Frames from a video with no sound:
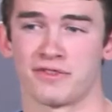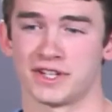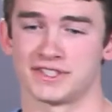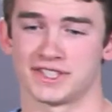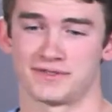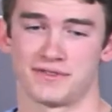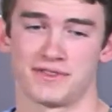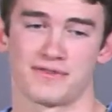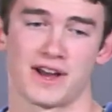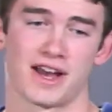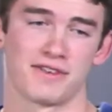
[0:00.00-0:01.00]
Flight
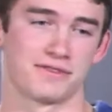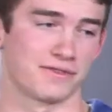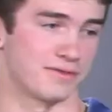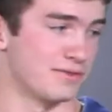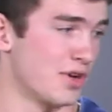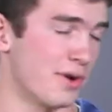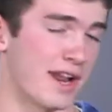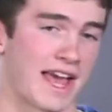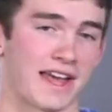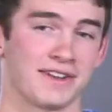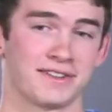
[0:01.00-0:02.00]
655. No one
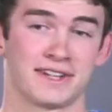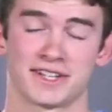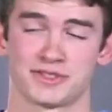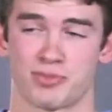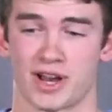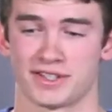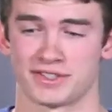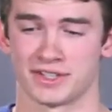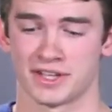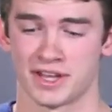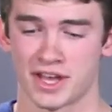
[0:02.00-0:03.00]
had, not surprising.